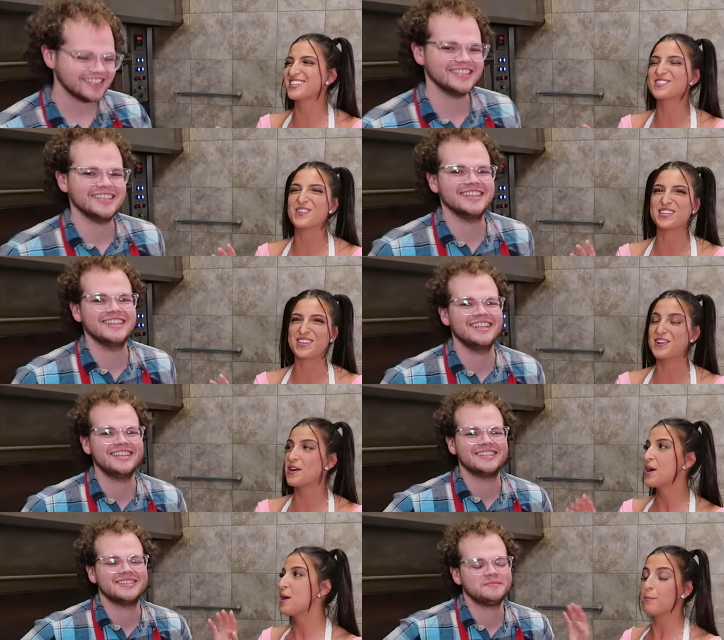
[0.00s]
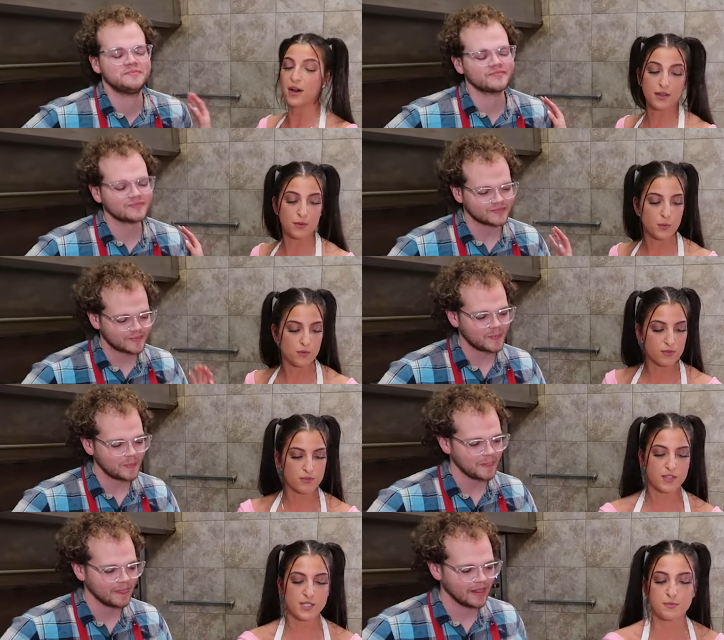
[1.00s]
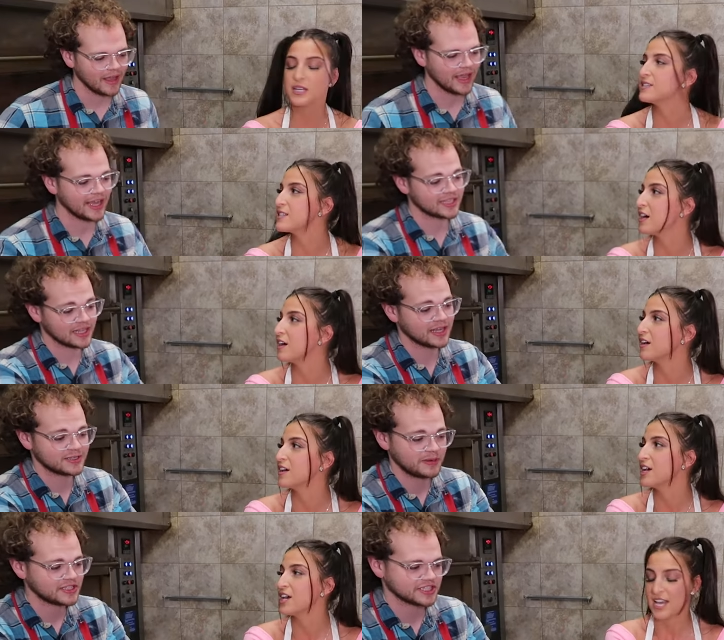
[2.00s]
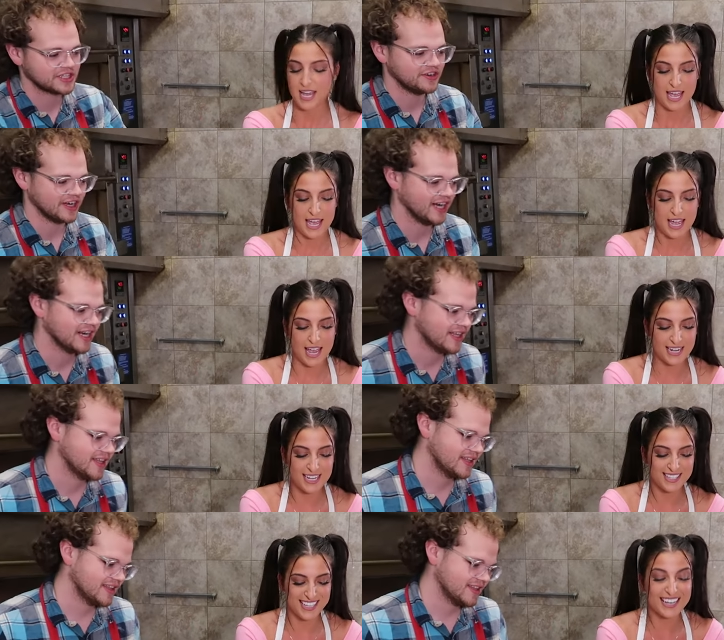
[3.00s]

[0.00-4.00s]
Speaker 1: It's like so cute, but. This pizza.
Speaker 2: It, this pizza's cuter.
Speaker 1: It, need,